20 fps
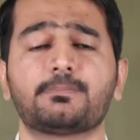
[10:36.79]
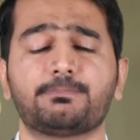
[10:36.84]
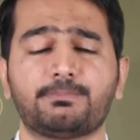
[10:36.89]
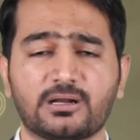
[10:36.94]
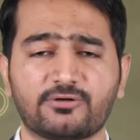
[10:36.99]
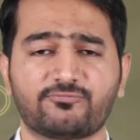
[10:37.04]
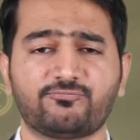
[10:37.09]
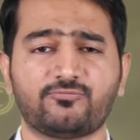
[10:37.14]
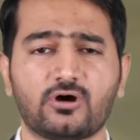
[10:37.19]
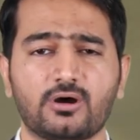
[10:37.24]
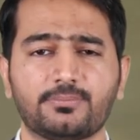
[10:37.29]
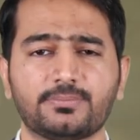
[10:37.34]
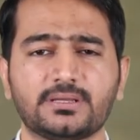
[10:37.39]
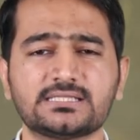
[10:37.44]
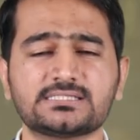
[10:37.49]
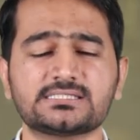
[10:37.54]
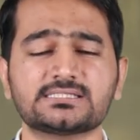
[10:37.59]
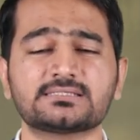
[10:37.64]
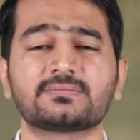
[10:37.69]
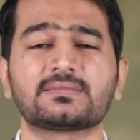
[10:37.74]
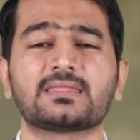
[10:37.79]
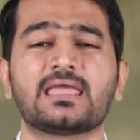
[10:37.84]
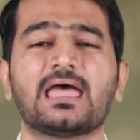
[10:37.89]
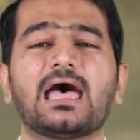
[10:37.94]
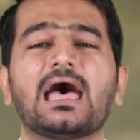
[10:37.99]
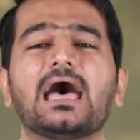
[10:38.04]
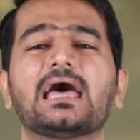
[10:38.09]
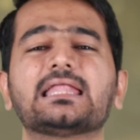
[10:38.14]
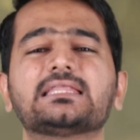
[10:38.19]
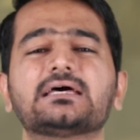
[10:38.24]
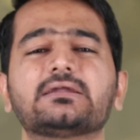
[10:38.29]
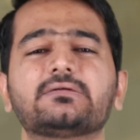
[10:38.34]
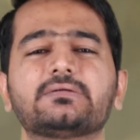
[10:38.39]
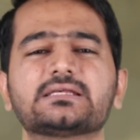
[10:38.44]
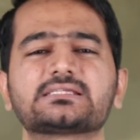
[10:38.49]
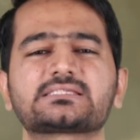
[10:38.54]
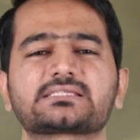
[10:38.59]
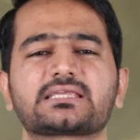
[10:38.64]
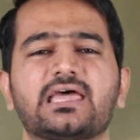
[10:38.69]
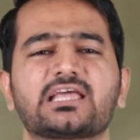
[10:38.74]
performance and the
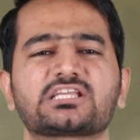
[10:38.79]
risk